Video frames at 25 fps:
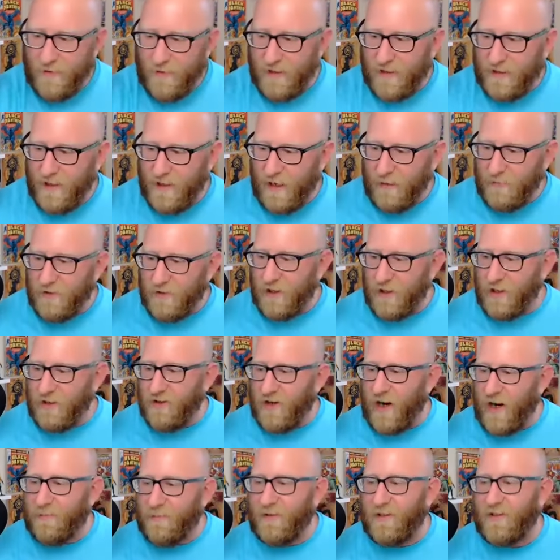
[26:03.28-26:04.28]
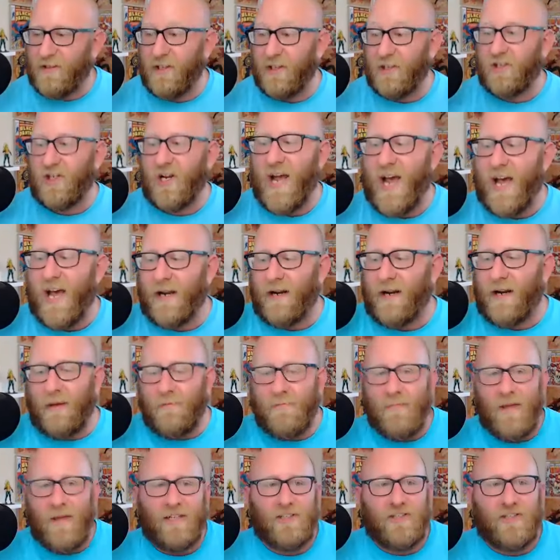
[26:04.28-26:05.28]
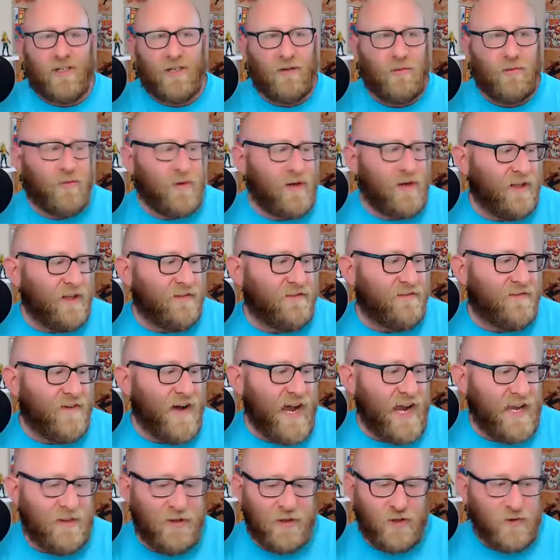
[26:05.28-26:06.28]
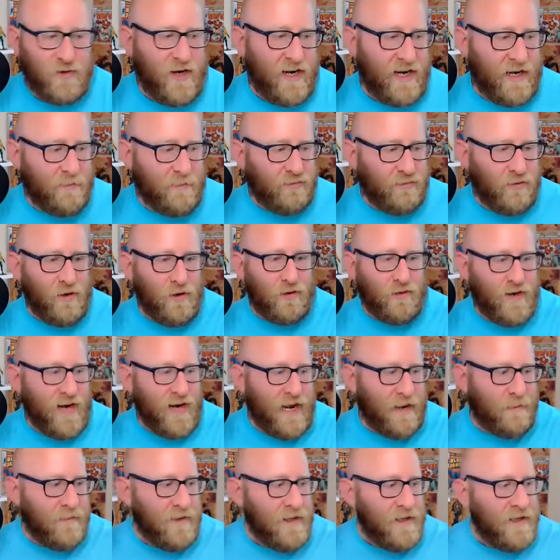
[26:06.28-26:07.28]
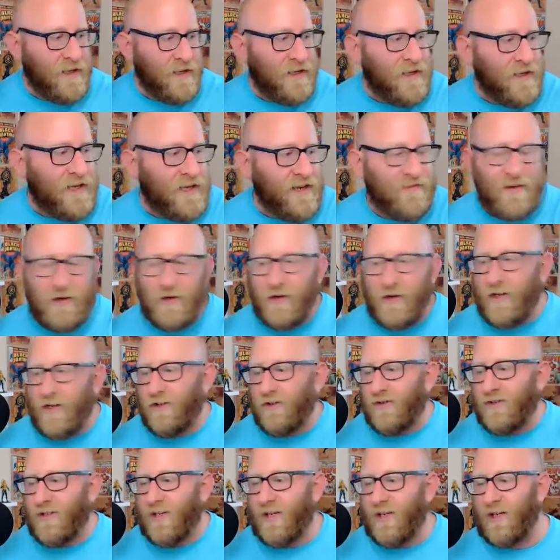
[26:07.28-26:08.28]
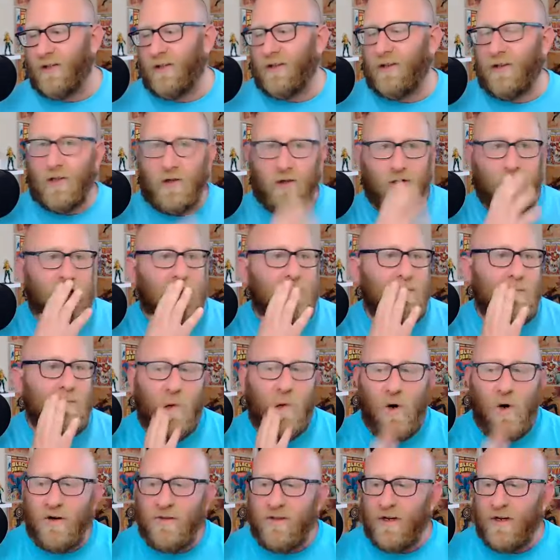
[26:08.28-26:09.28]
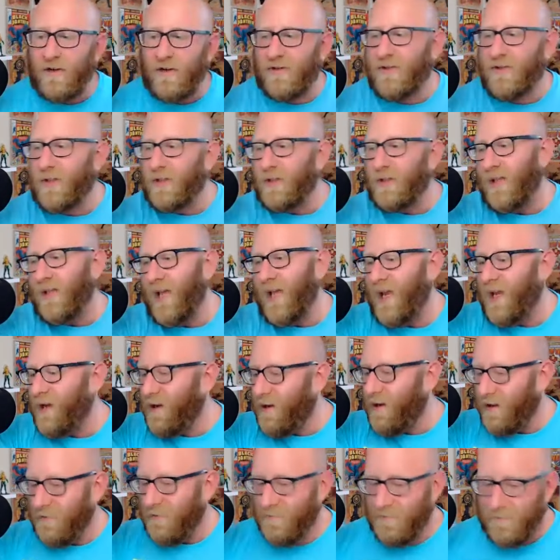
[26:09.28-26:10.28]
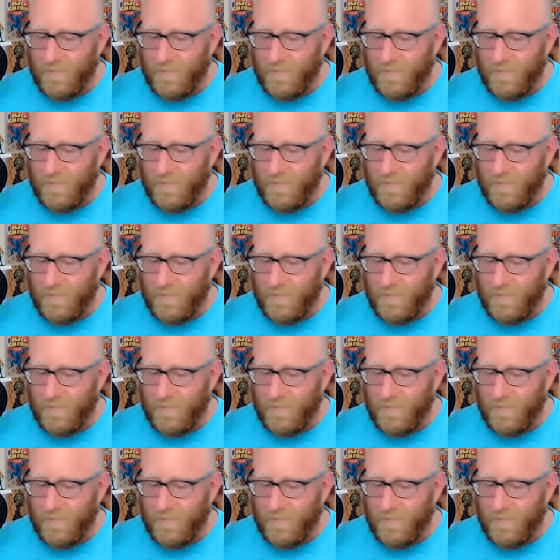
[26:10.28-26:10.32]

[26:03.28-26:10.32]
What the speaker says: this. I'm just gonna drop this in the chat. I mentioned REALIFY, the training program. If you're interested in learning more, there's the link.